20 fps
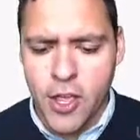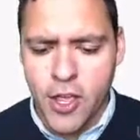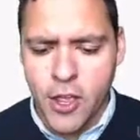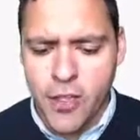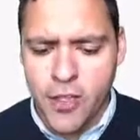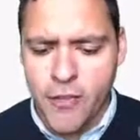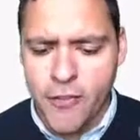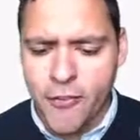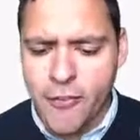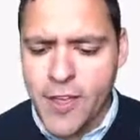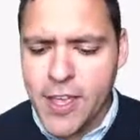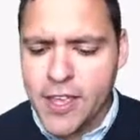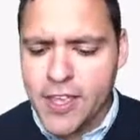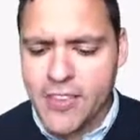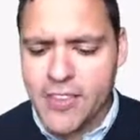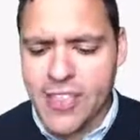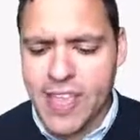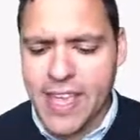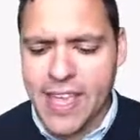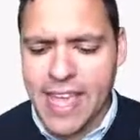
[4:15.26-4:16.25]
the
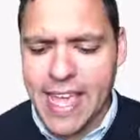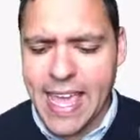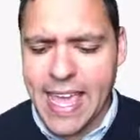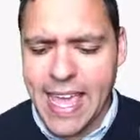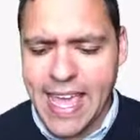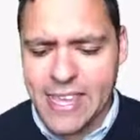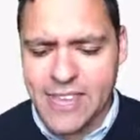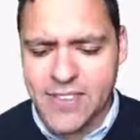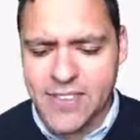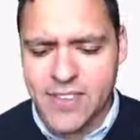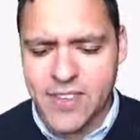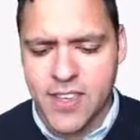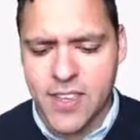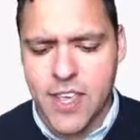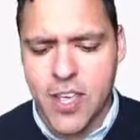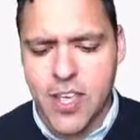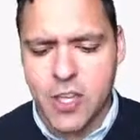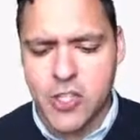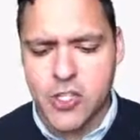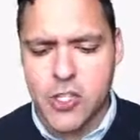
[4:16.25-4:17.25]
first thing is,
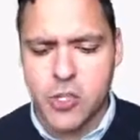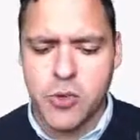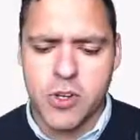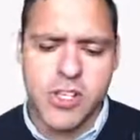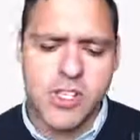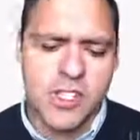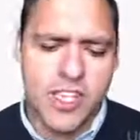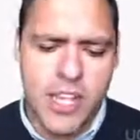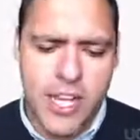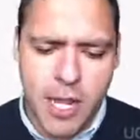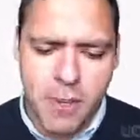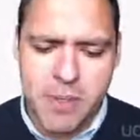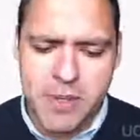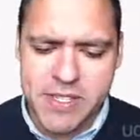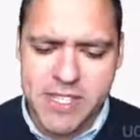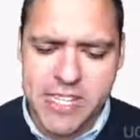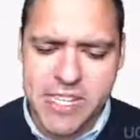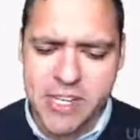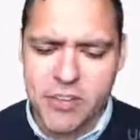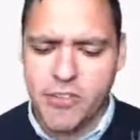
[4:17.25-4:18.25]
do you want to sign up
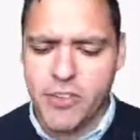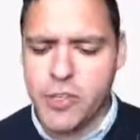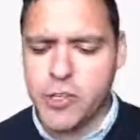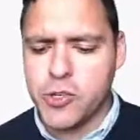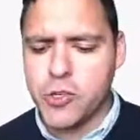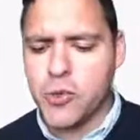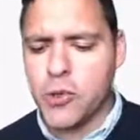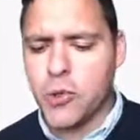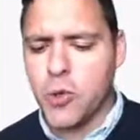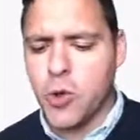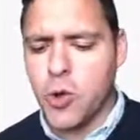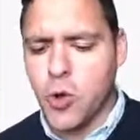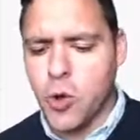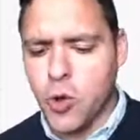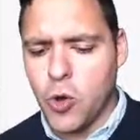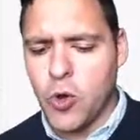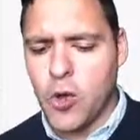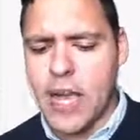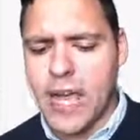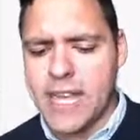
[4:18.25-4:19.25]
as an individual
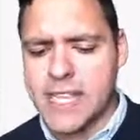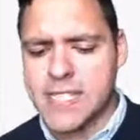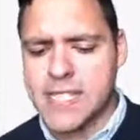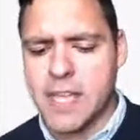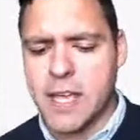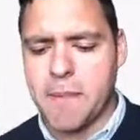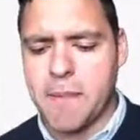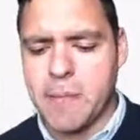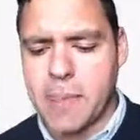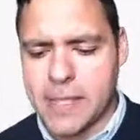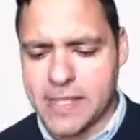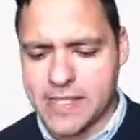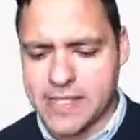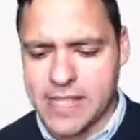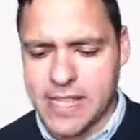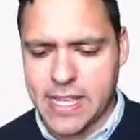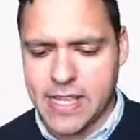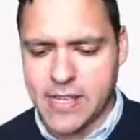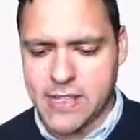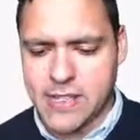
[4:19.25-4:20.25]
or as a
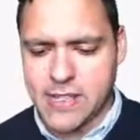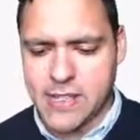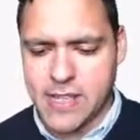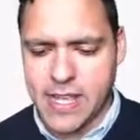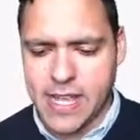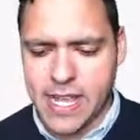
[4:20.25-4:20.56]
business?